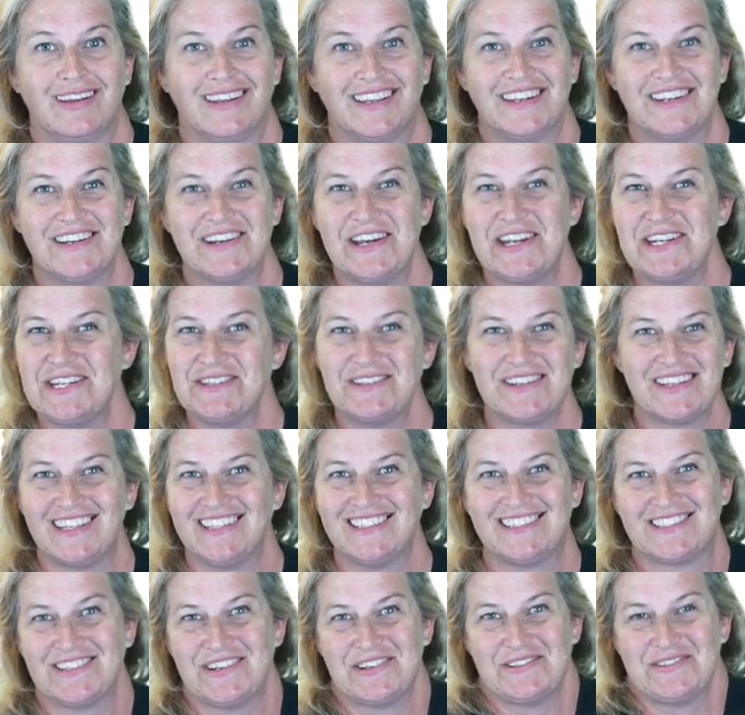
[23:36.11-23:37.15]
You know, any
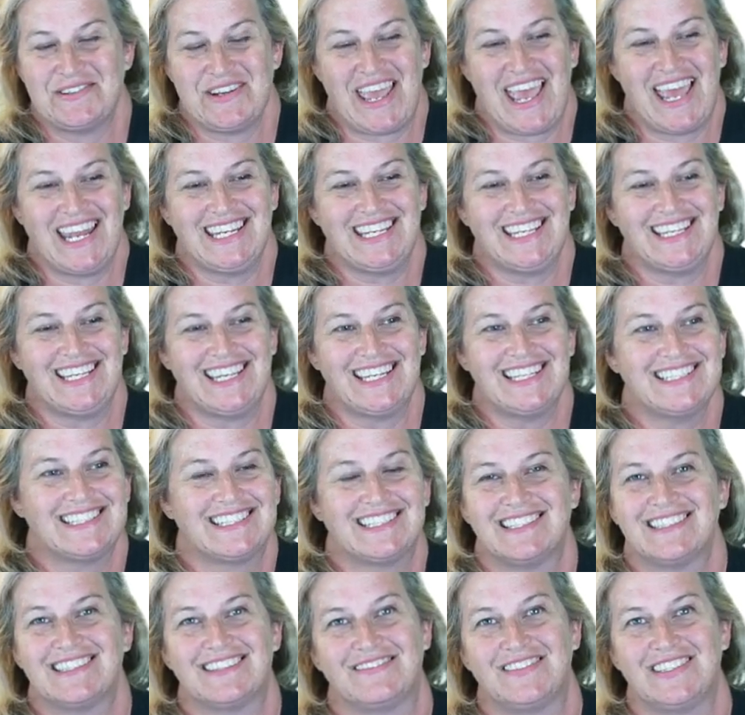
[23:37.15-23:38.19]
so any
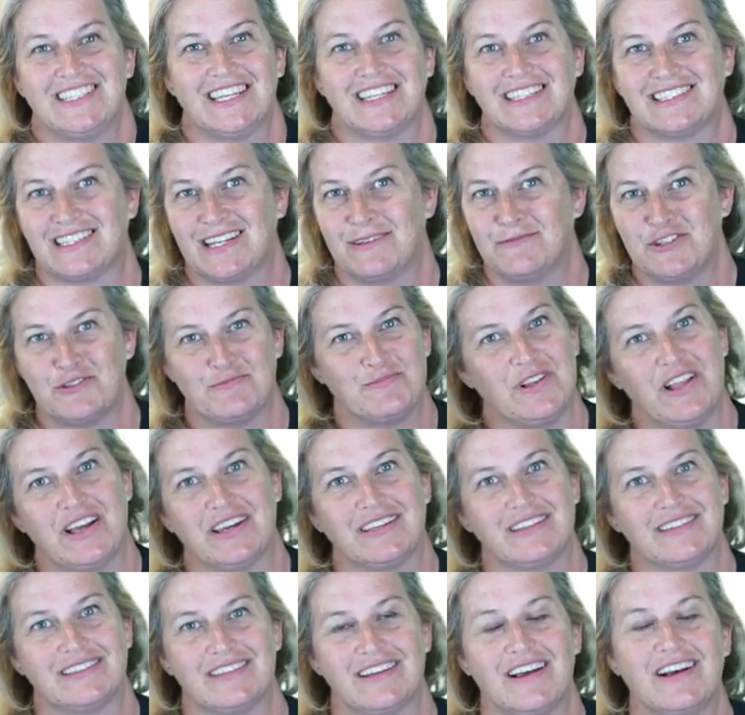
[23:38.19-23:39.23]
instance of ZXW, you plug
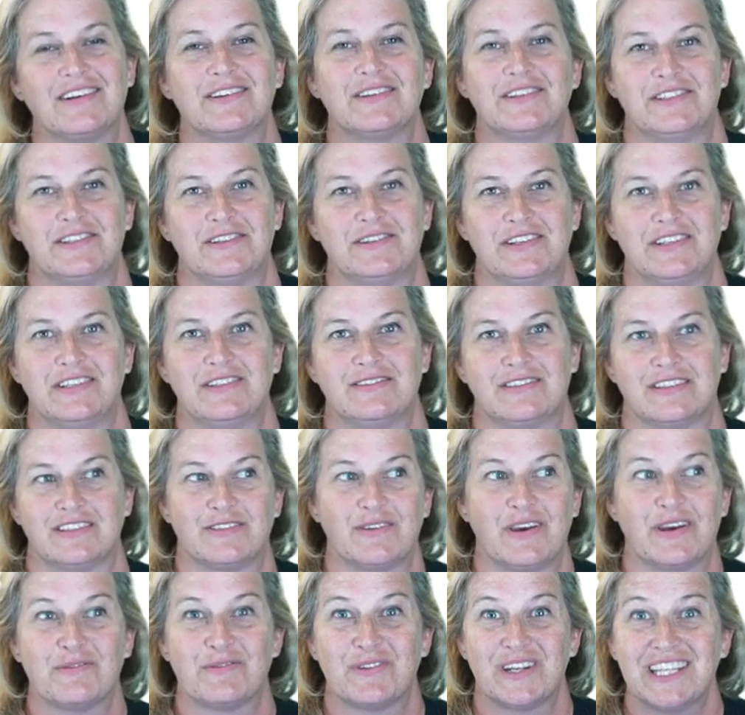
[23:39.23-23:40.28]
in the dongle and you can use it.
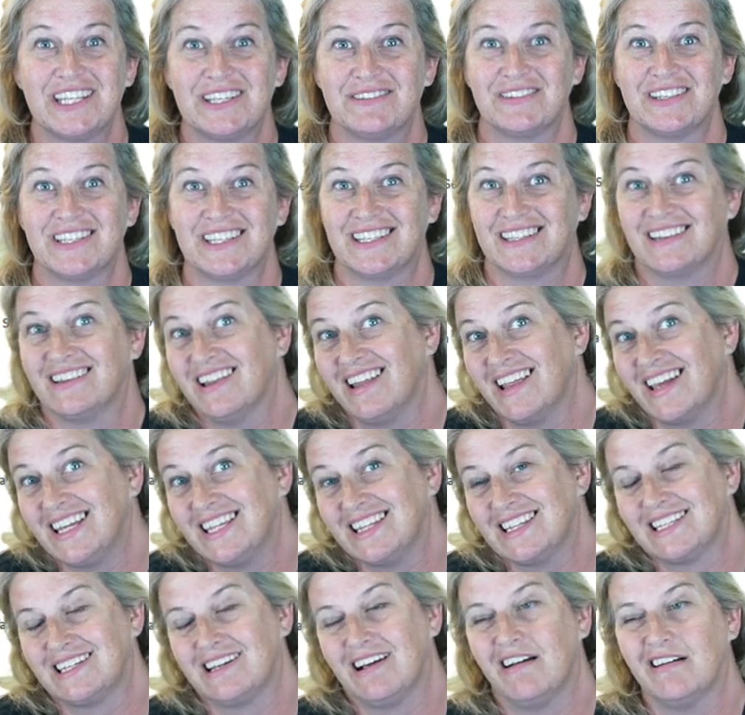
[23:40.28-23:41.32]
So I really, really
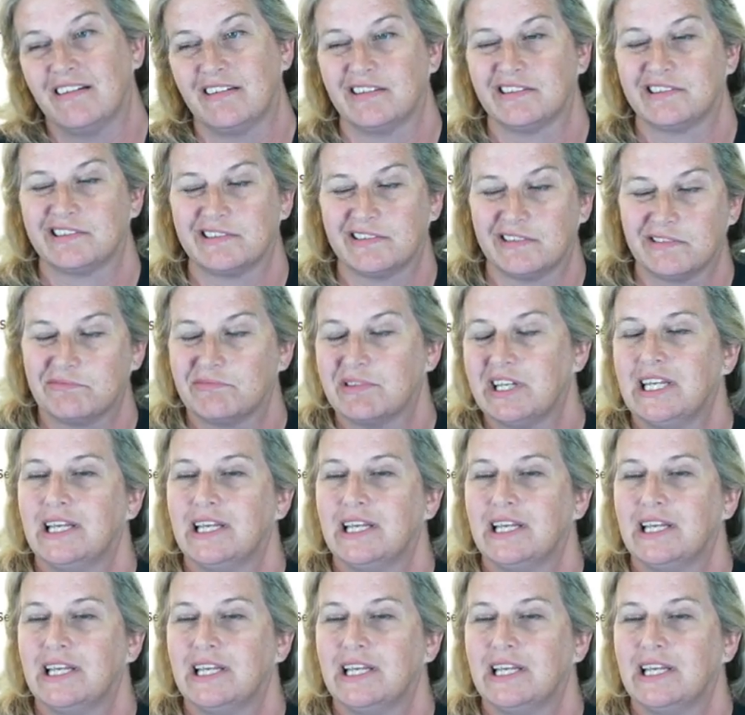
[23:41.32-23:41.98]
like the dongle. So,